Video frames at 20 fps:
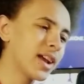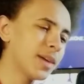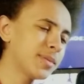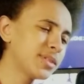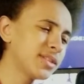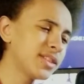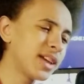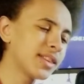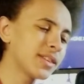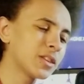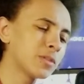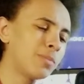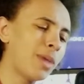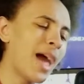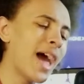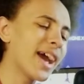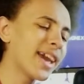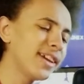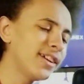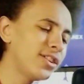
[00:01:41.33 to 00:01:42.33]
comes in like this
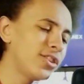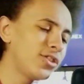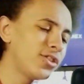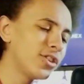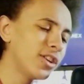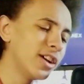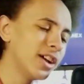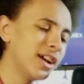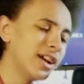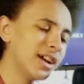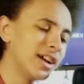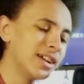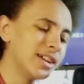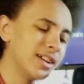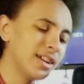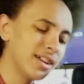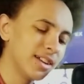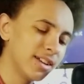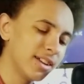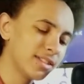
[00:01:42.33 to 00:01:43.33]
package.
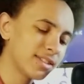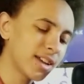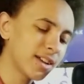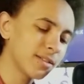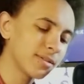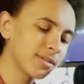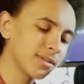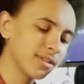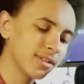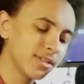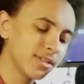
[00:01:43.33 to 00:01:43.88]
It's like a,